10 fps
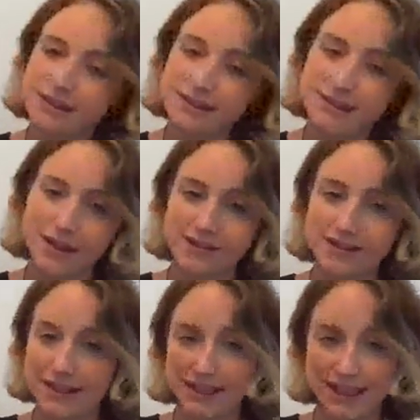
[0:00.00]
So I
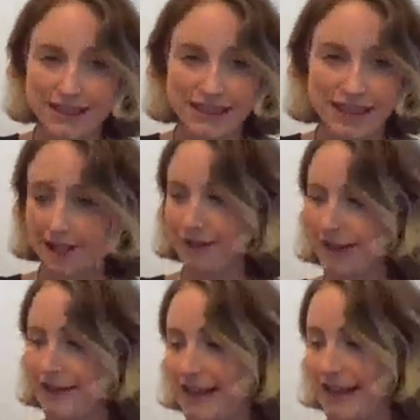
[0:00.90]
stuck it together
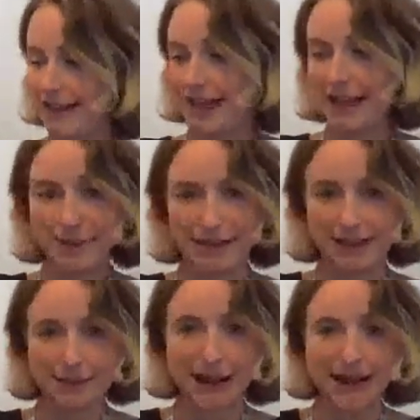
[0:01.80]
with sellotape
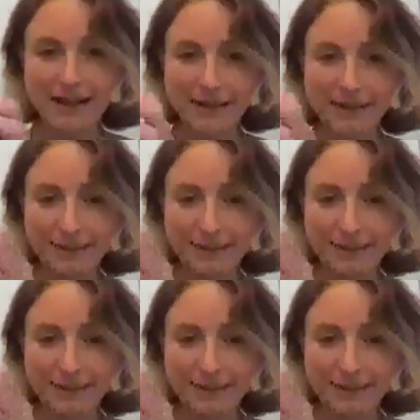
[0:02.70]
at the back,